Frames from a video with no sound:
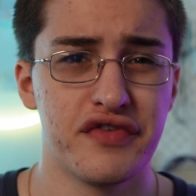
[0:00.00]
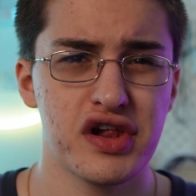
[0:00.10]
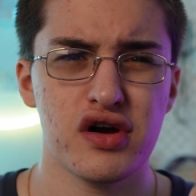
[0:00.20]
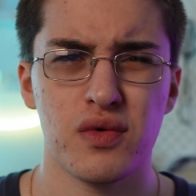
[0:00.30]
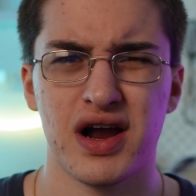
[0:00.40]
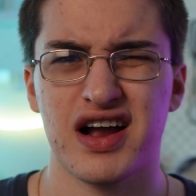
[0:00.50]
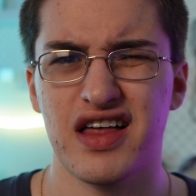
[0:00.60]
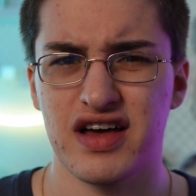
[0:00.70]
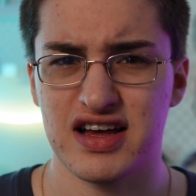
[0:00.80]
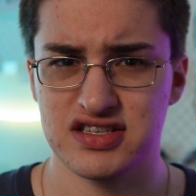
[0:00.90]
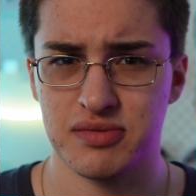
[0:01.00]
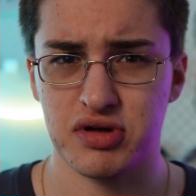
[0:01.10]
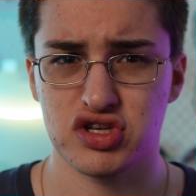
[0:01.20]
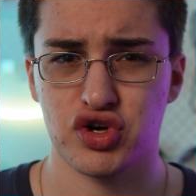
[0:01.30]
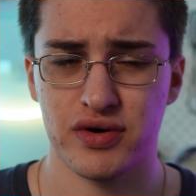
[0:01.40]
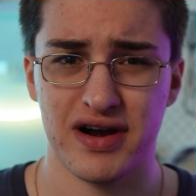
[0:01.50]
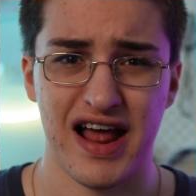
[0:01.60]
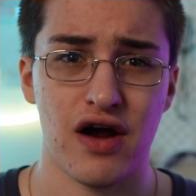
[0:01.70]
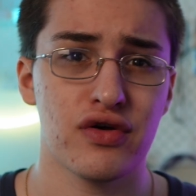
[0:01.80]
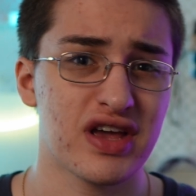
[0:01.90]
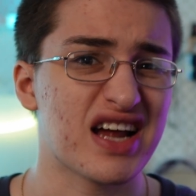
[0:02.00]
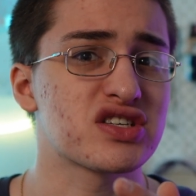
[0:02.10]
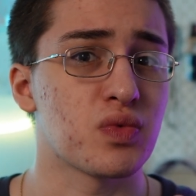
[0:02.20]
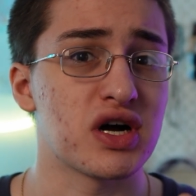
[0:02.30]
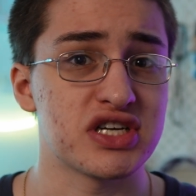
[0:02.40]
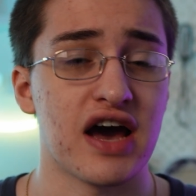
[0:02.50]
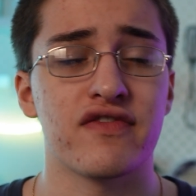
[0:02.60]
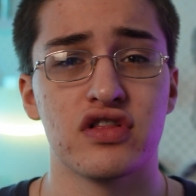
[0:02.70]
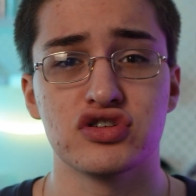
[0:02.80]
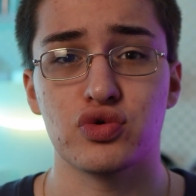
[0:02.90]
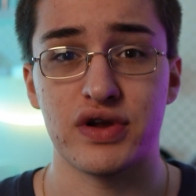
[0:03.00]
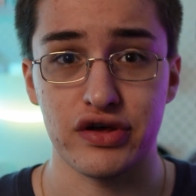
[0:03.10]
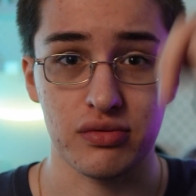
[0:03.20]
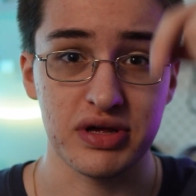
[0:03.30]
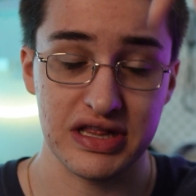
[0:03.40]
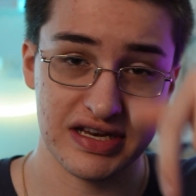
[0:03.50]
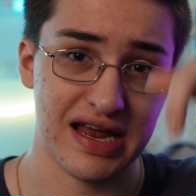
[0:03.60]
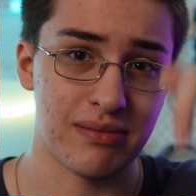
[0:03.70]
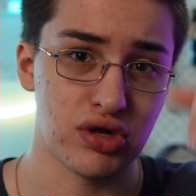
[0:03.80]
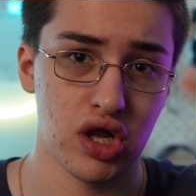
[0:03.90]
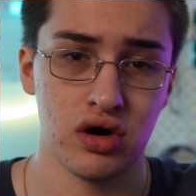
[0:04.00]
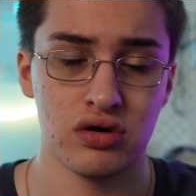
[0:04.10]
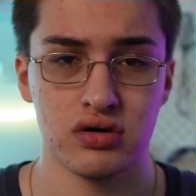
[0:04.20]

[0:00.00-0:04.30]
video where I got that is up on the screen right now. You guys should watch it after this one. It'll be linked down below.